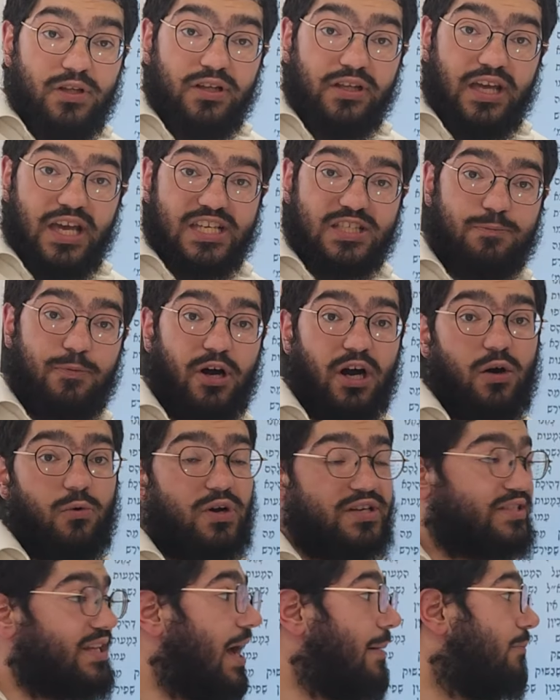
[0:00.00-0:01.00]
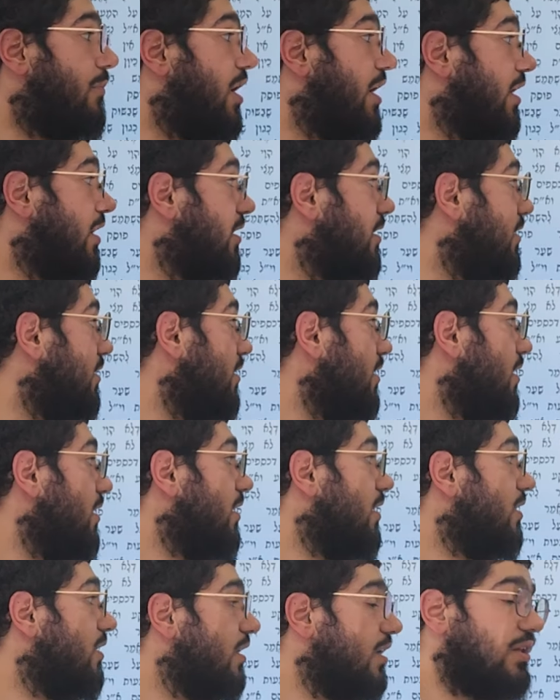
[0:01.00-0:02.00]
gizbar was not moil.
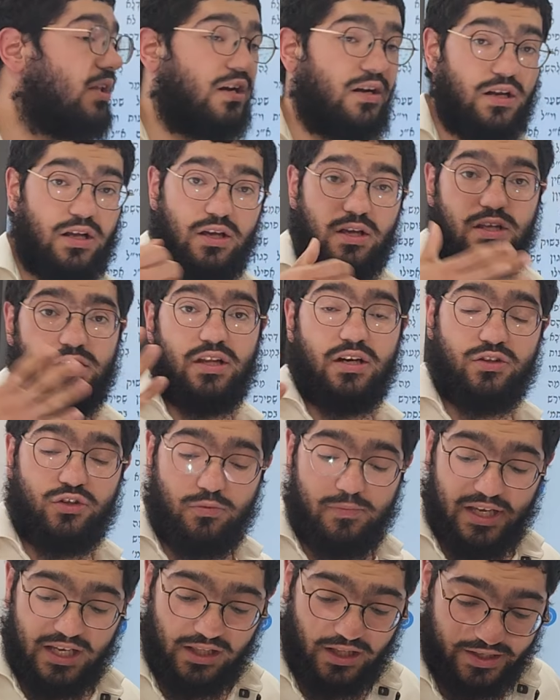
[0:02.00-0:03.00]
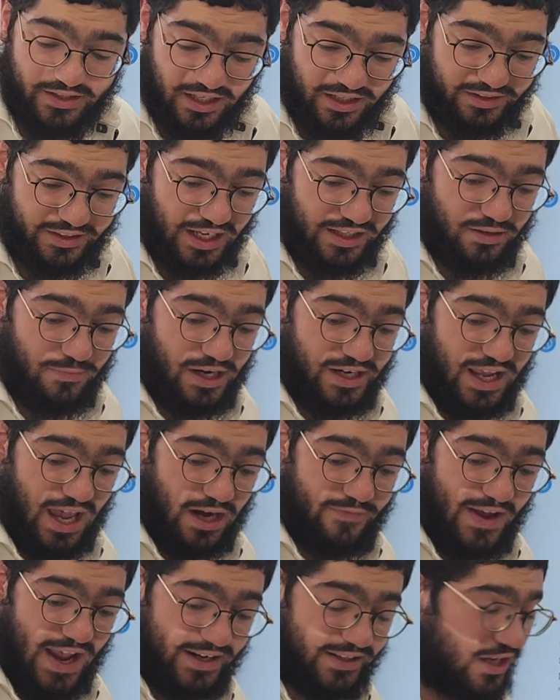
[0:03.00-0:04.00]
He didn't do meila. He didn't take the money
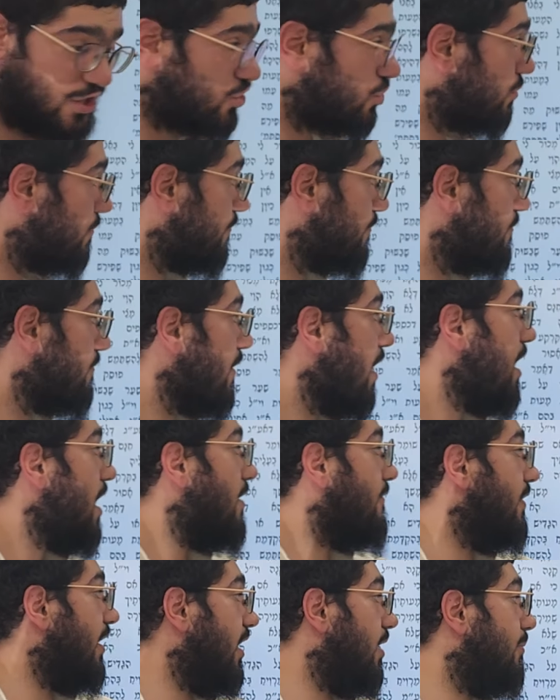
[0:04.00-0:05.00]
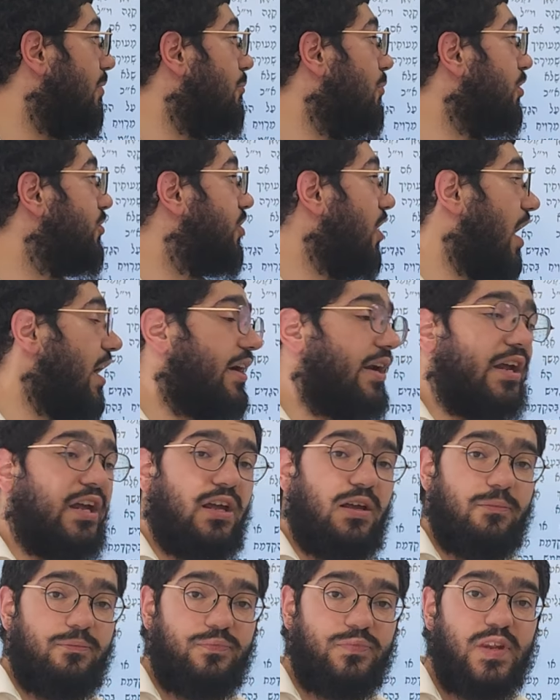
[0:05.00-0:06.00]
out of hegdish. Ve'im
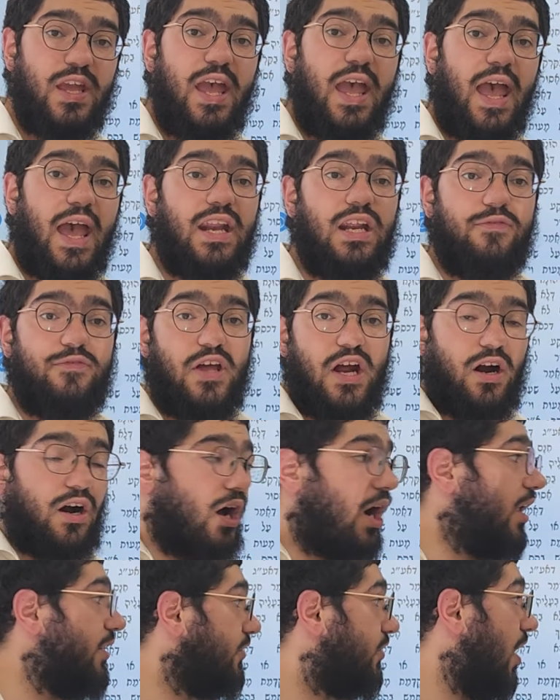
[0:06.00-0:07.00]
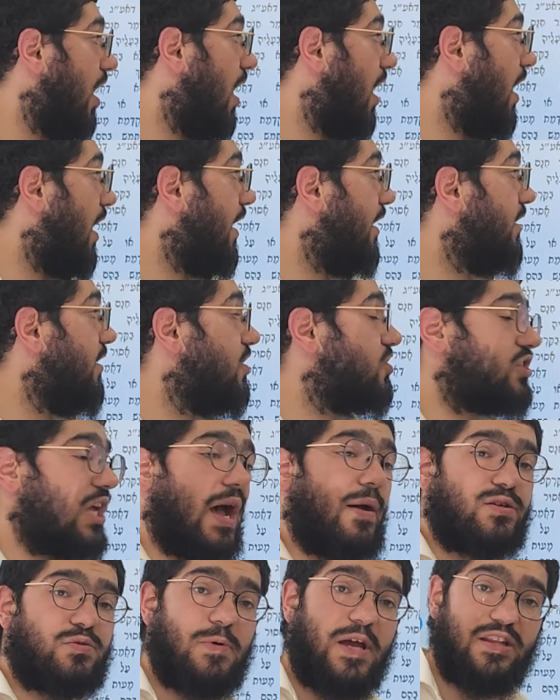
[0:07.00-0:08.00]
mutarim, and if they are untied,
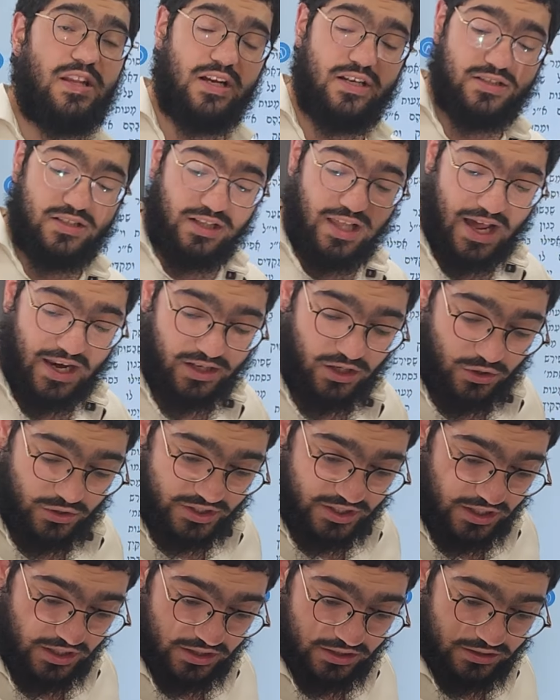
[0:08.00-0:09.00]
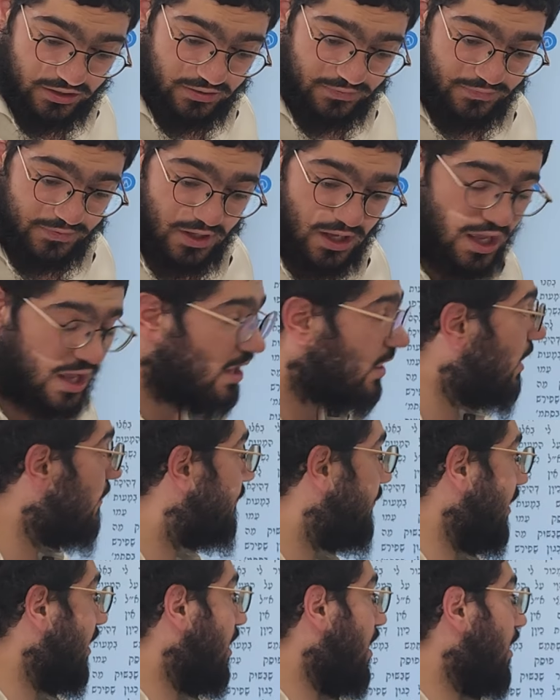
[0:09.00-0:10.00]
yishtamesh b'hen, then he's allowed to use it.
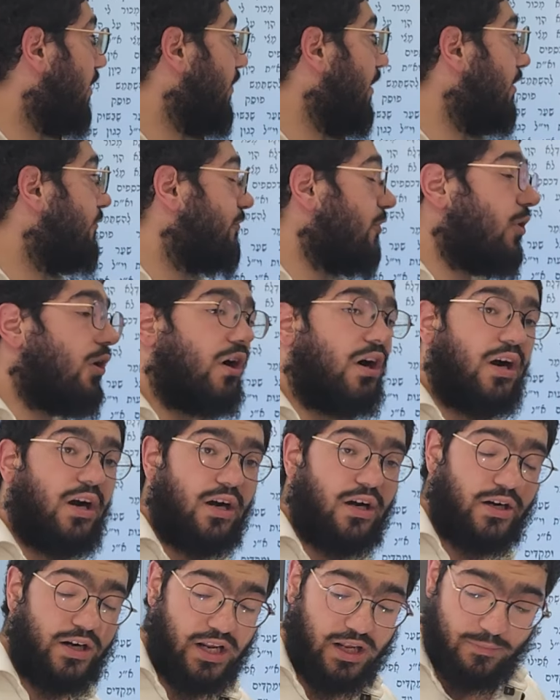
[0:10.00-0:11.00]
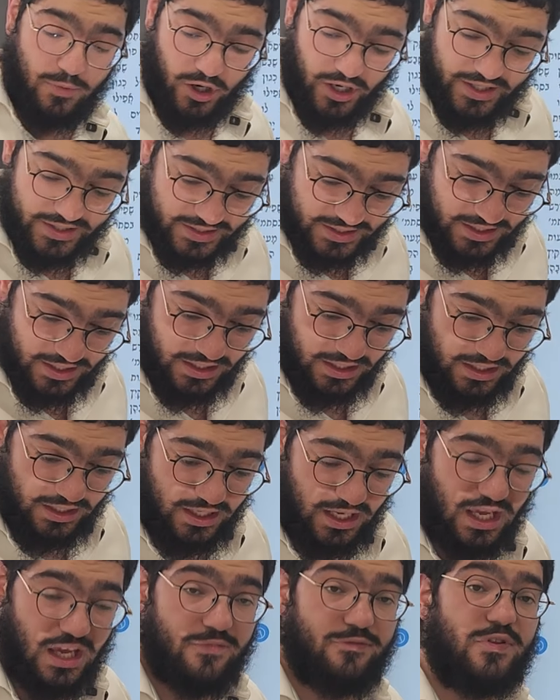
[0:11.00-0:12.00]
Lefichach, therefore, im
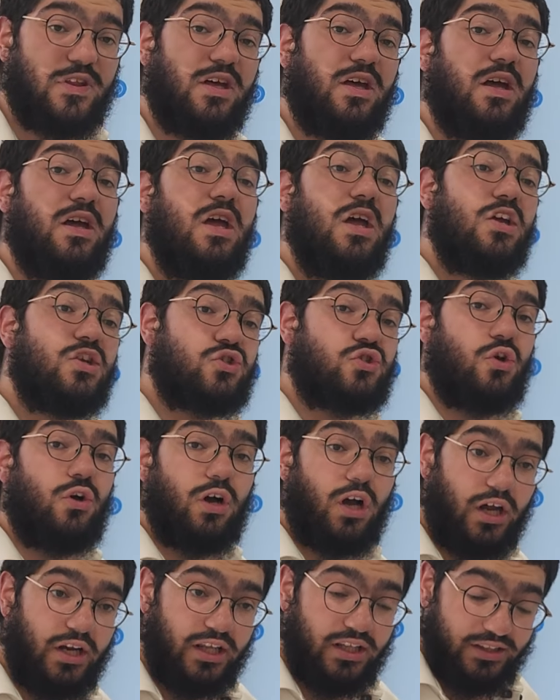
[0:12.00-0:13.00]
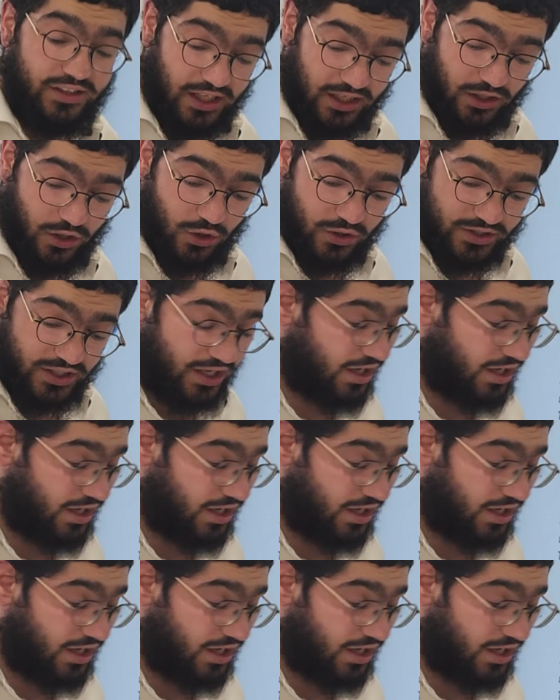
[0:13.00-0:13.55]
hoitzi, if the shulchani did use